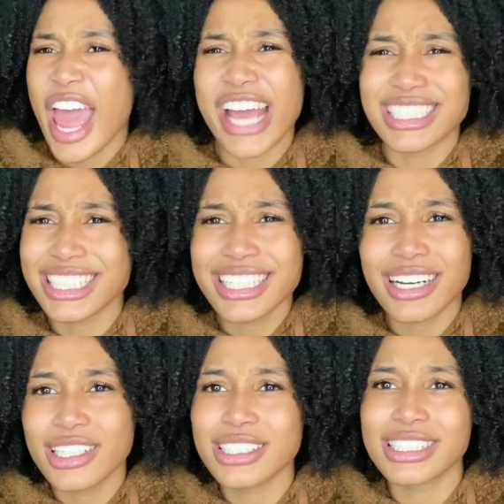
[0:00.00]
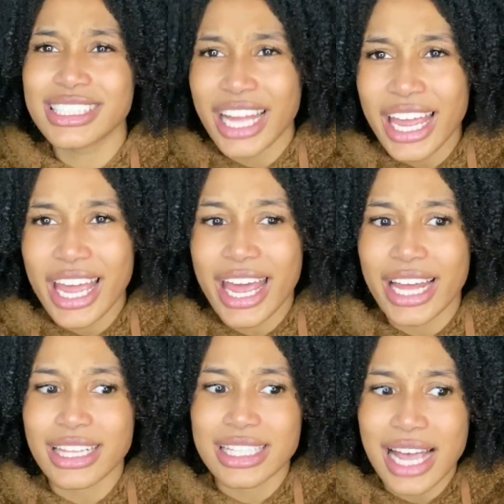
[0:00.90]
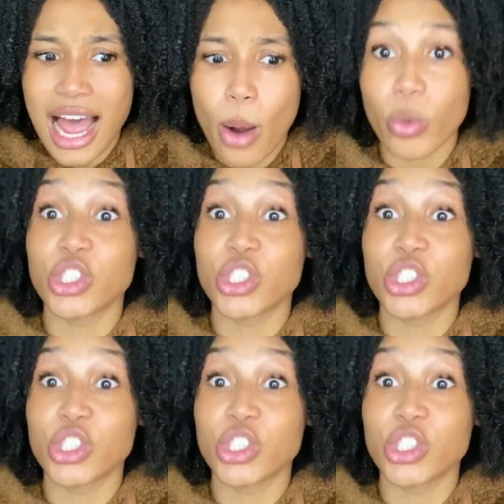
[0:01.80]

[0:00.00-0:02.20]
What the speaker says: And she didn't understand at the time when